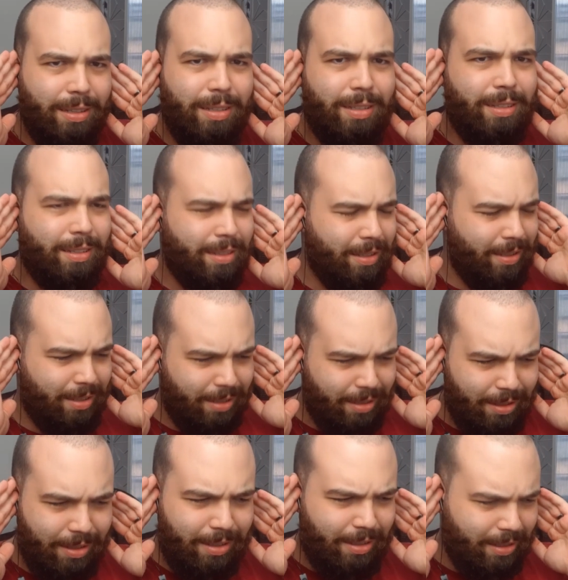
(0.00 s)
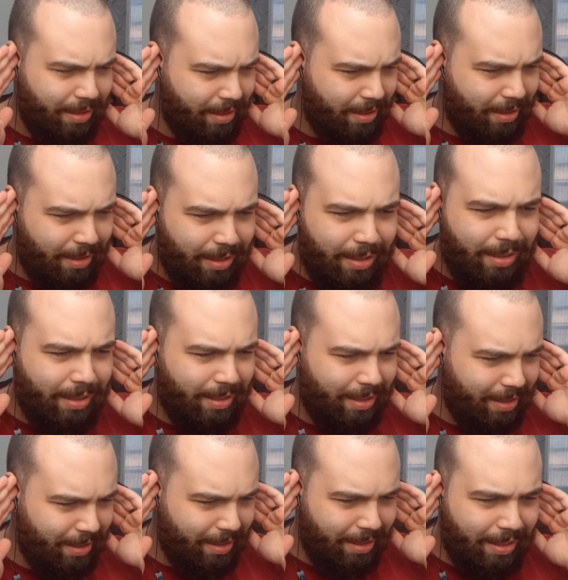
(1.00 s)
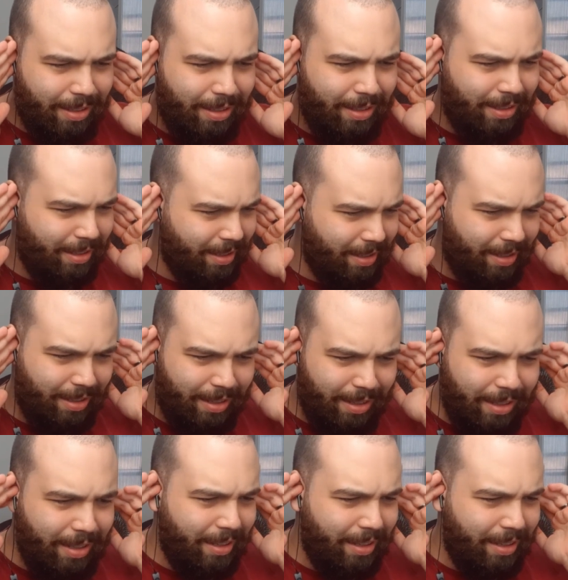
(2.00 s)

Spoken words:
[no speech]